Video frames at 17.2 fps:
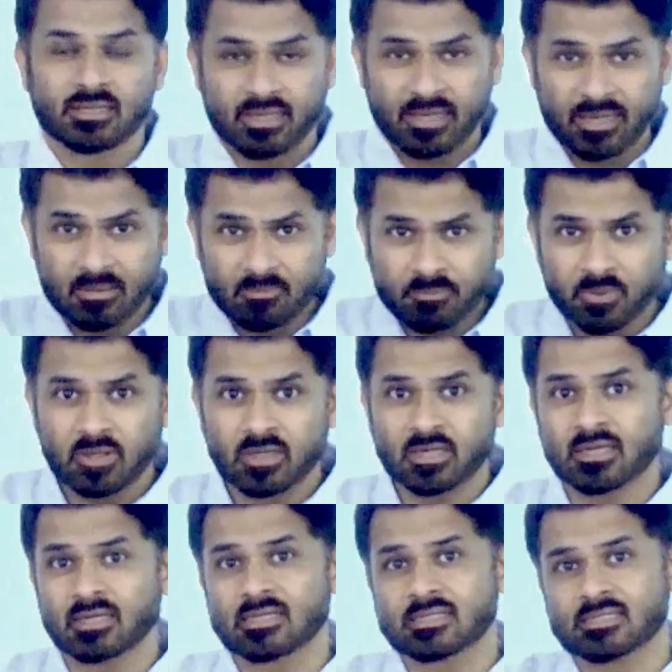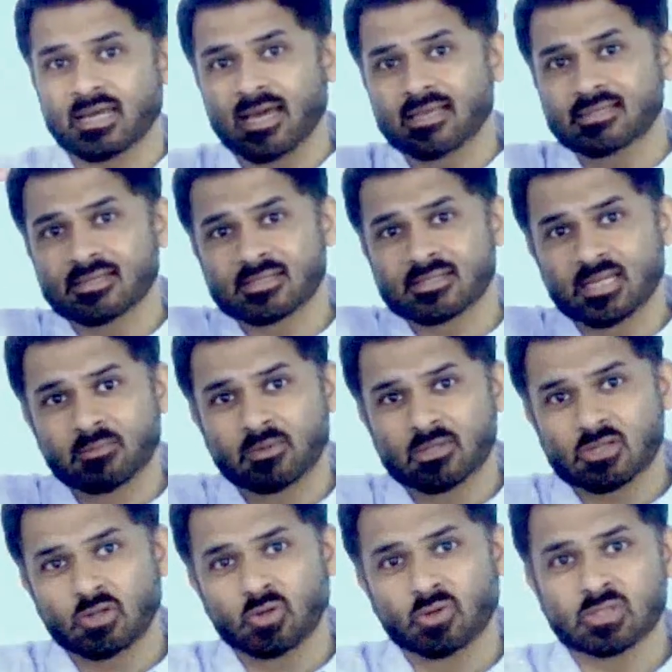In political science, the
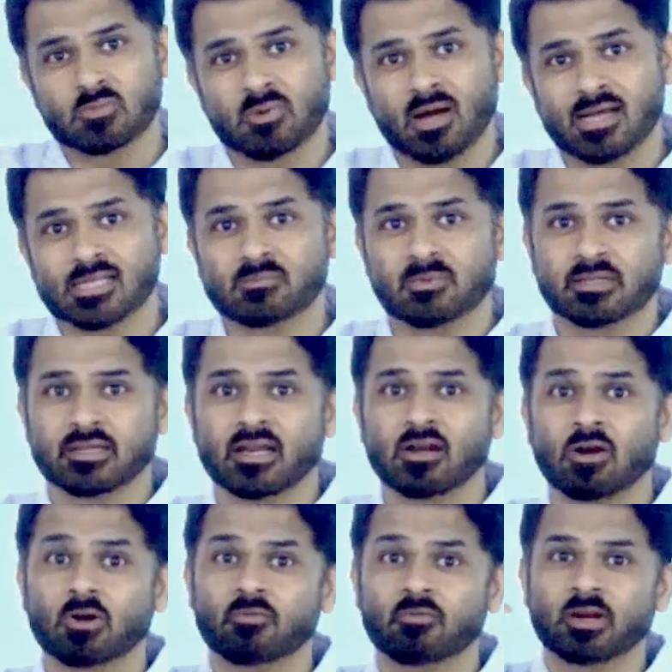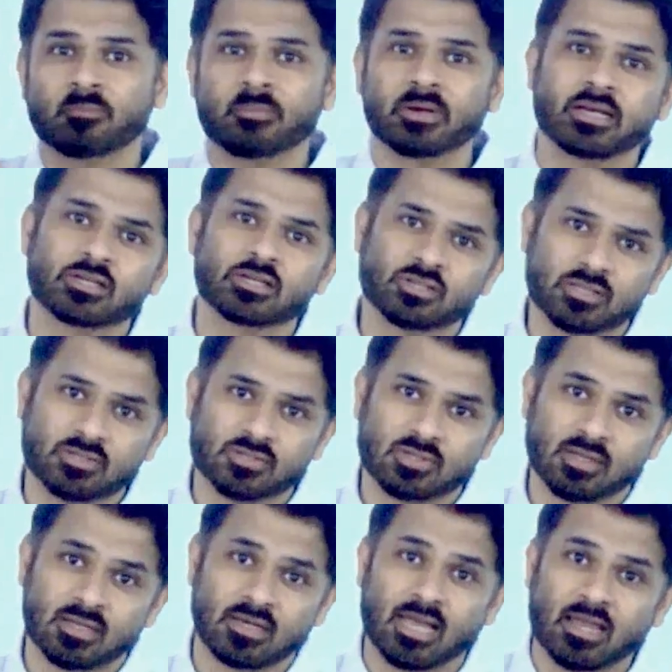syllabus looks vast, but there are a lot of repetitions.
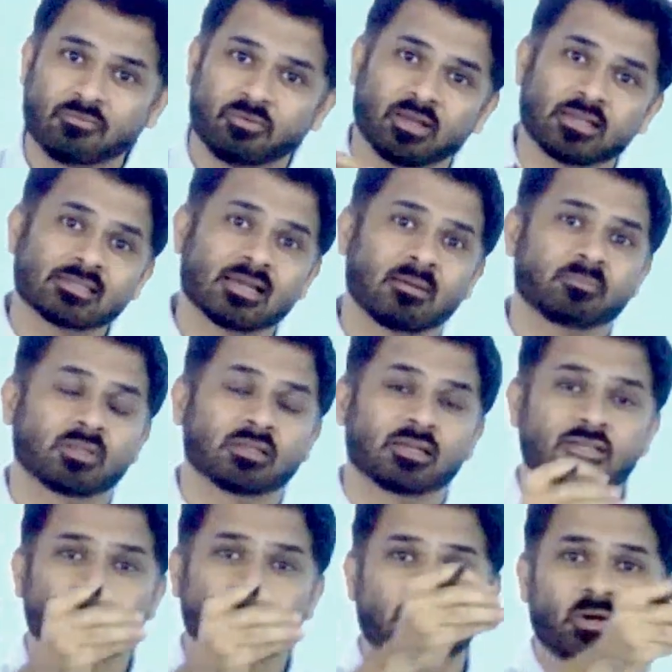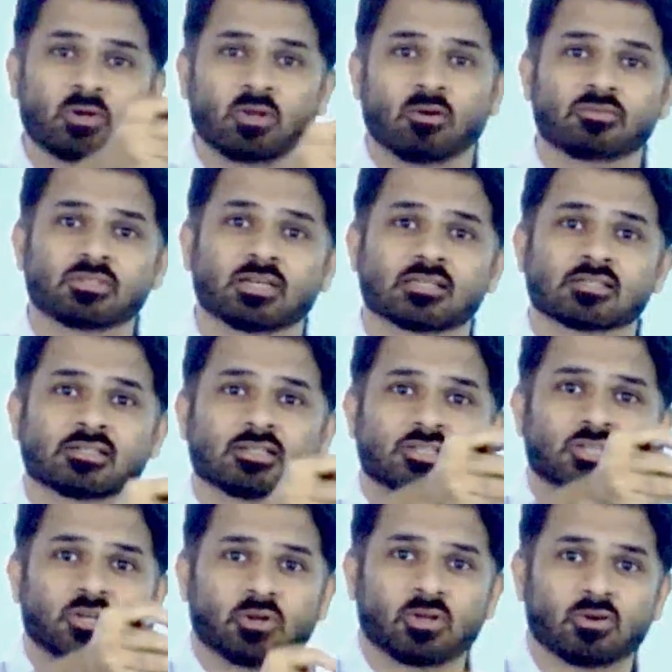Like for example, there's theory of justice,
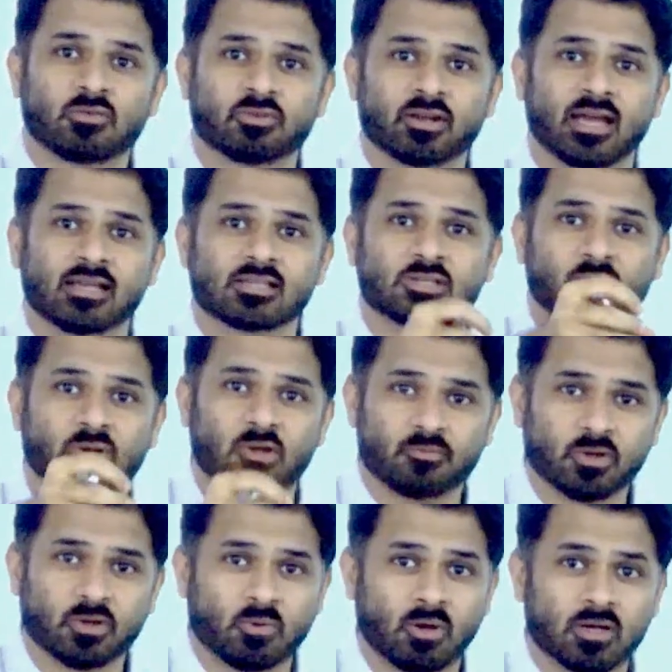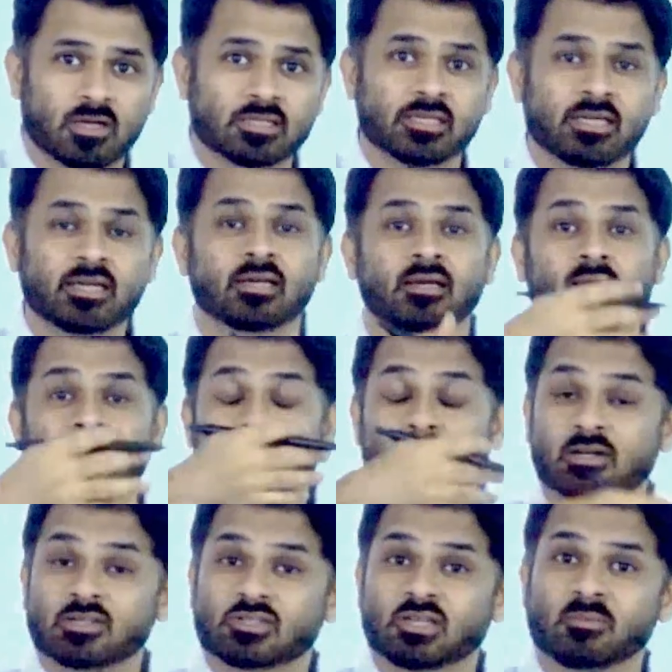theory of rights, theory of equality,
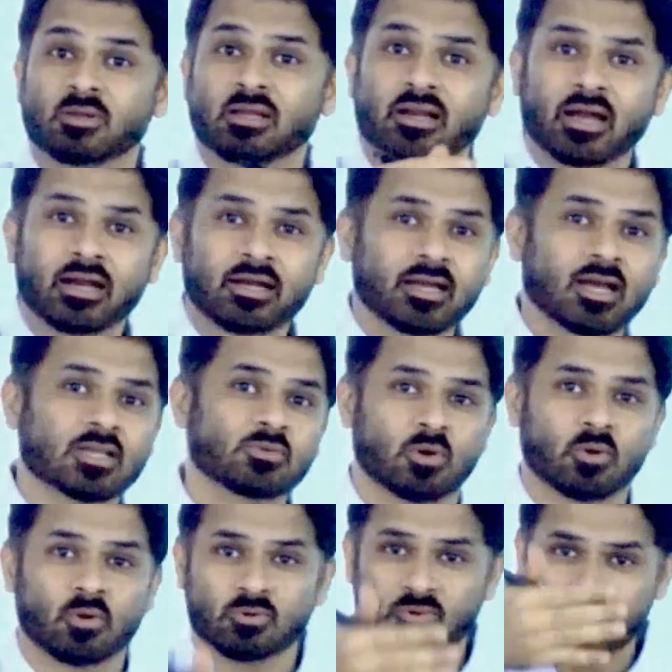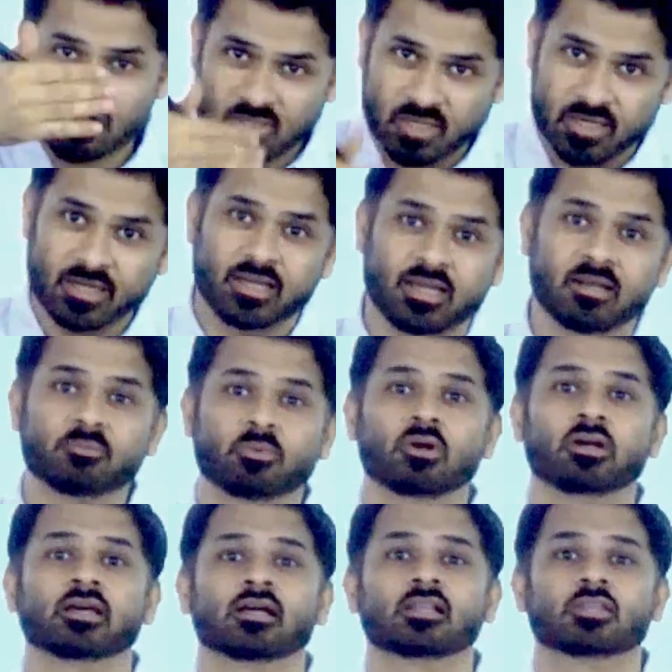but similar ideas you are going to study in
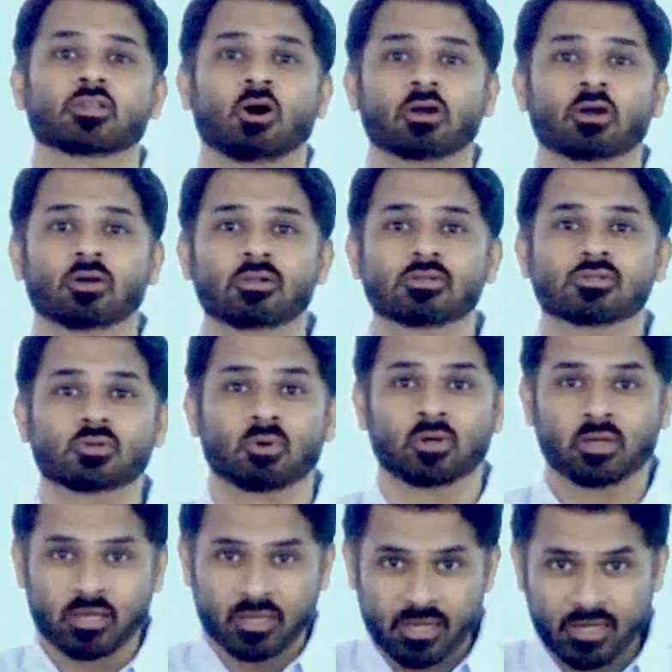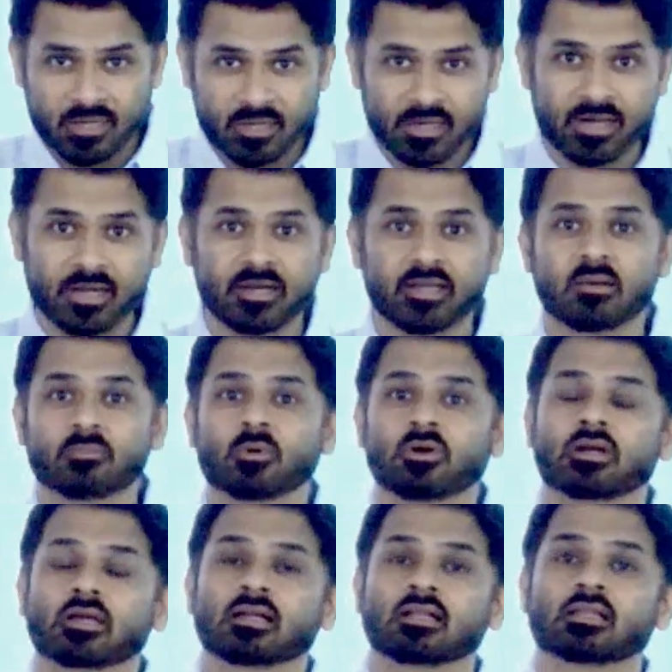political thought also, in Indian
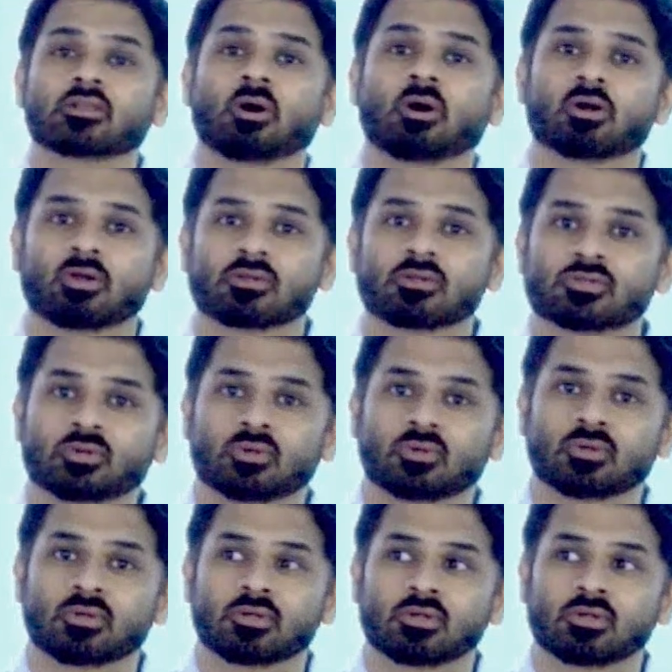political thought also.